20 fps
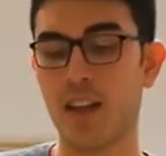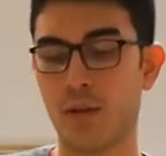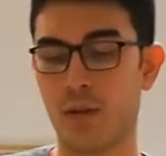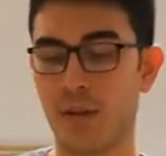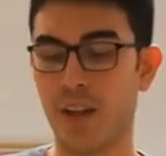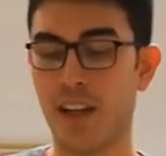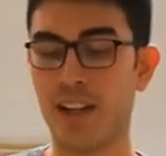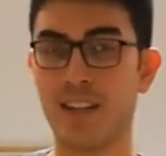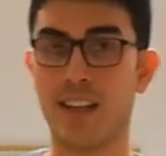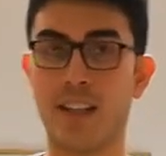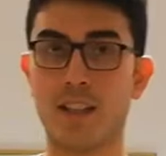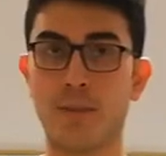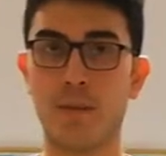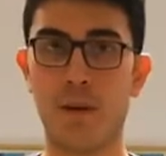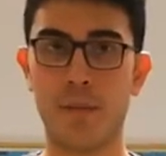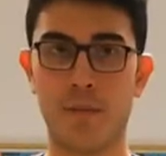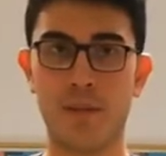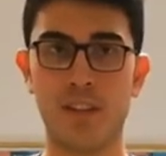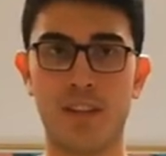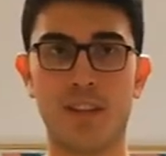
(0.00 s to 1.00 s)
Today's
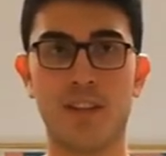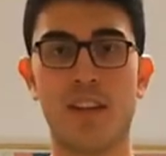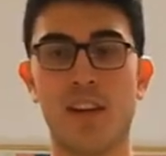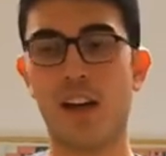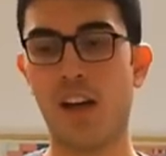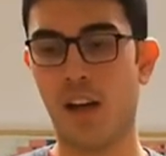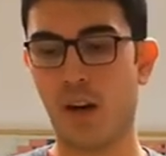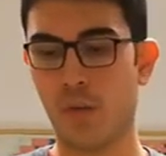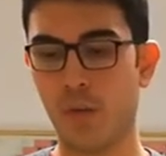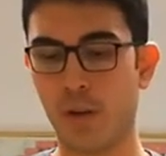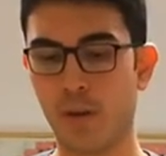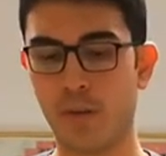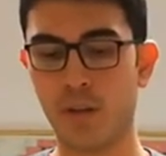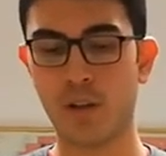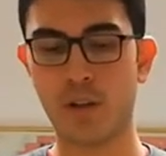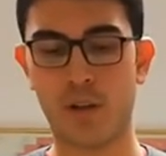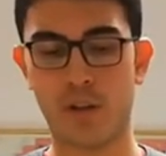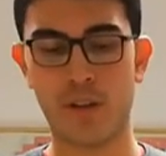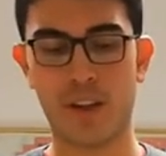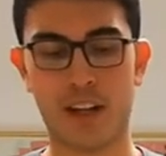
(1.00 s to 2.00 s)
experiment, we
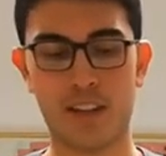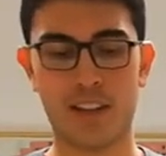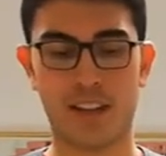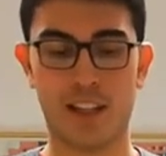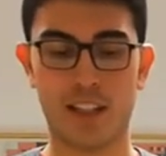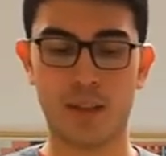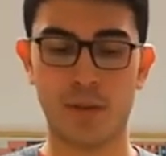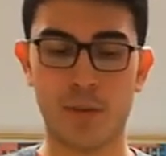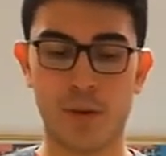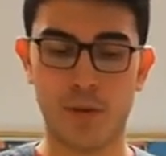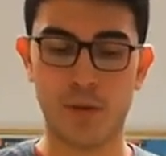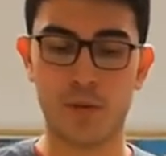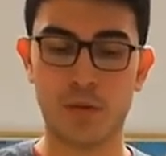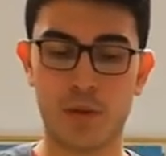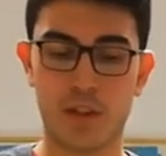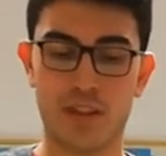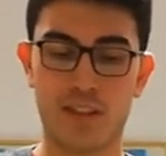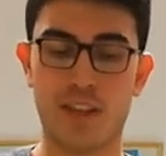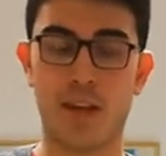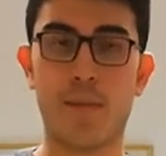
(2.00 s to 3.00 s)
will conduct an experiment
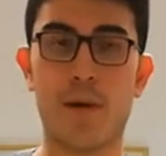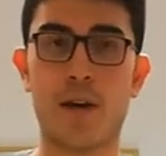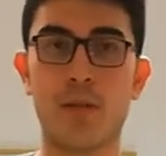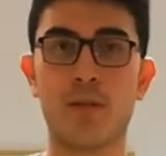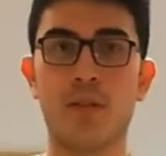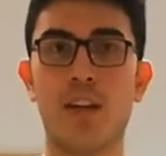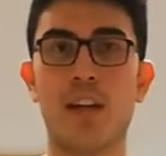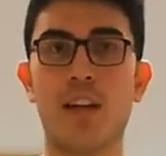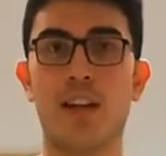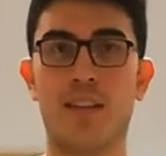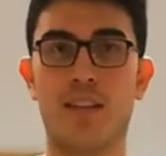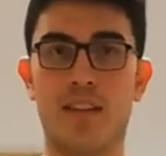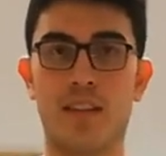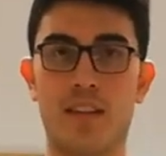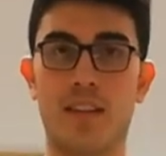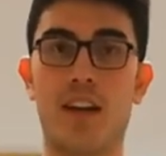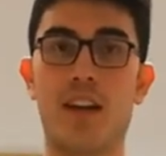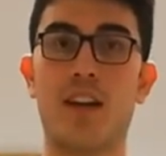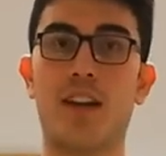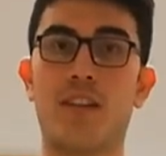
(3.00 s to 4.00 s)
which is about
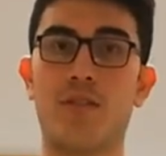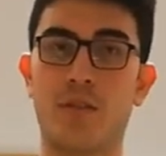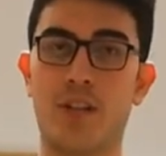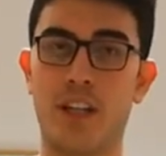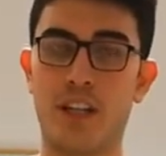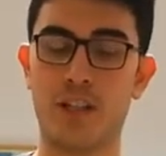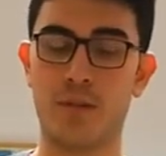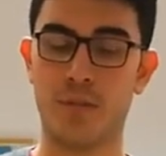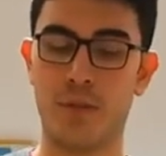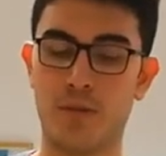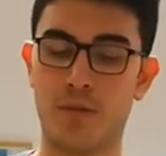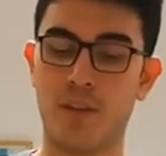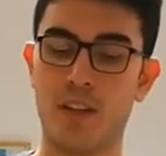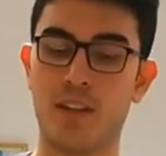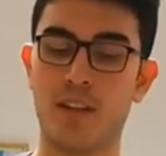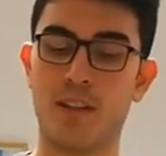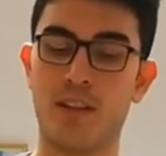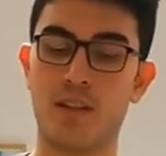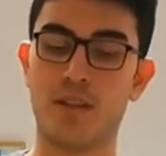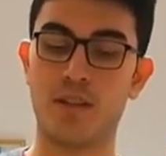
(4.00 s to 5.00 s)
the relation
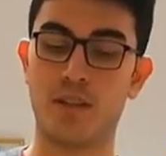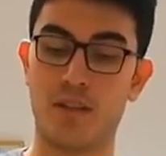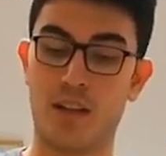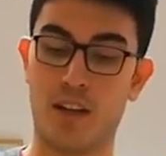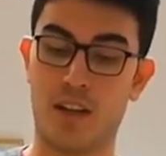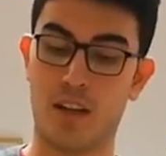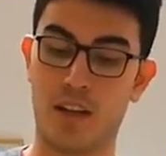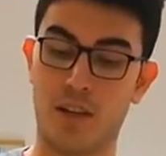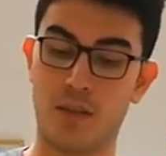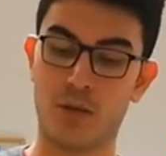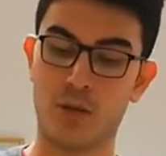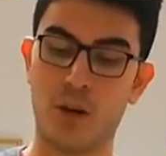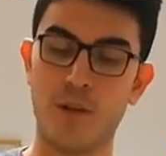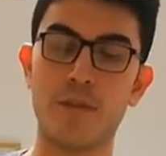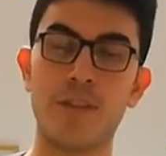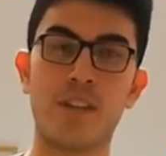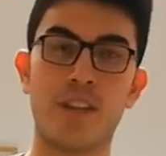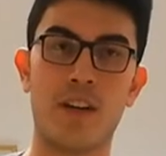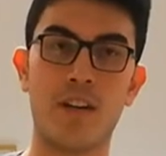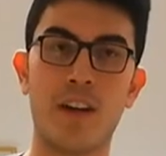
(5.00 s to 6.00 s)
between the
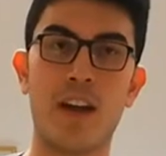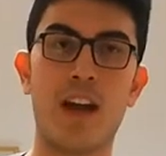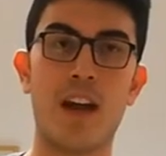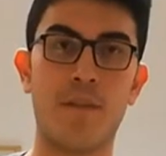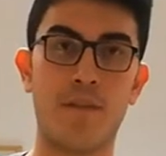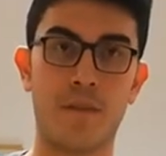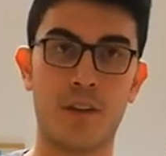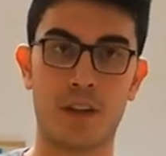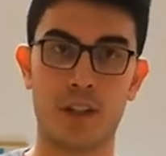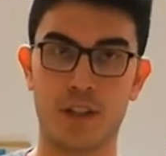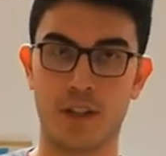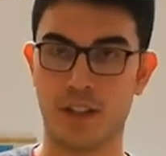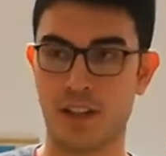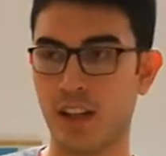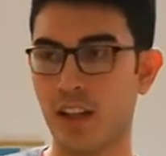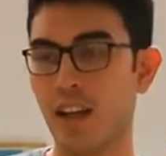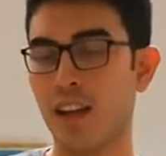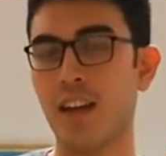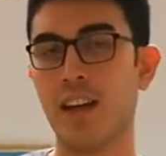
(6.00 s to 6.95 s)
surface area and friction.